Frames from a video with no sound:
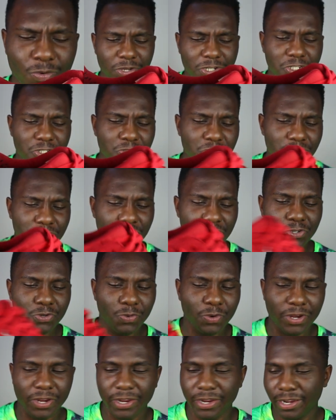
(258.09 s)
what shoes are you
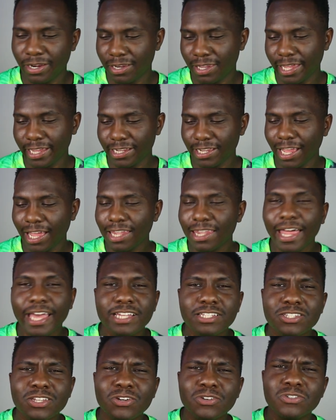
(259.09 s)
wearing? Like, I
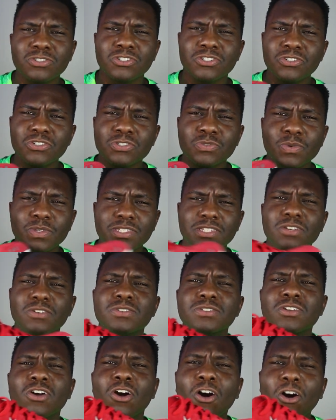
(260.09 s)
like those shoes. What's
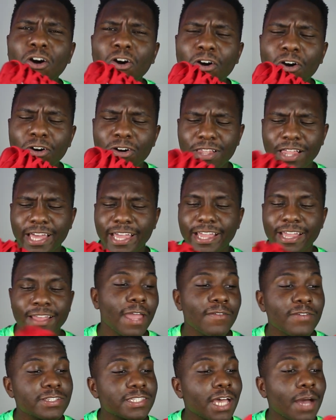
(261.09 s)
those called? Like,
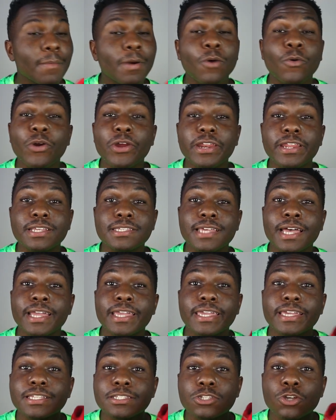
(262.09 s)
every time I wear these, I
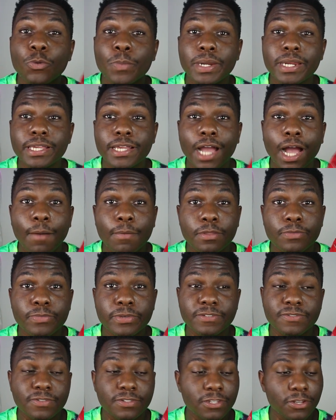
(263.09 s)
get so many
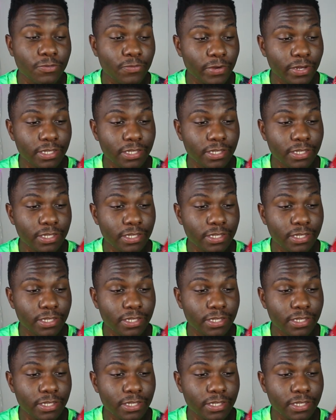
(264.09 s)
compliments for some